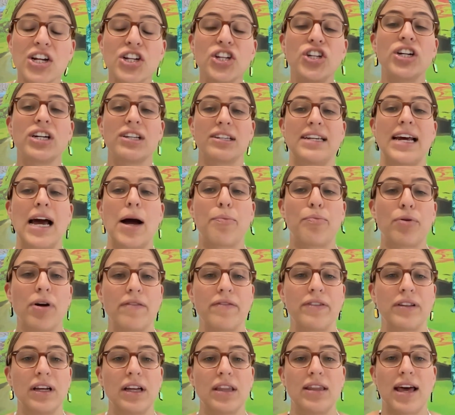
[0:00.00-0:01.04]
just how
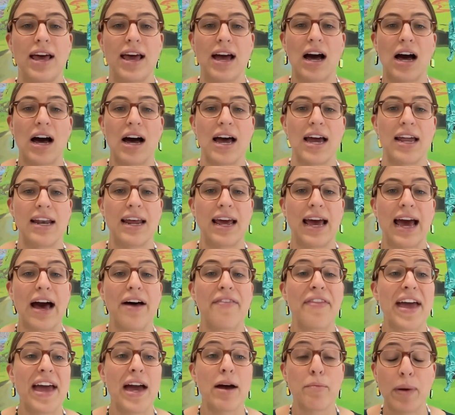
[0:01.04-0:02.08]
prevalent they are and how
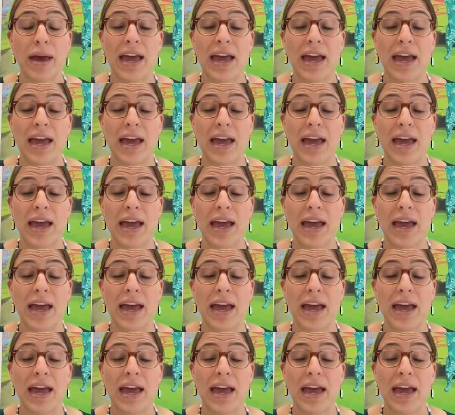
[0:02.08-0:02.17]
they are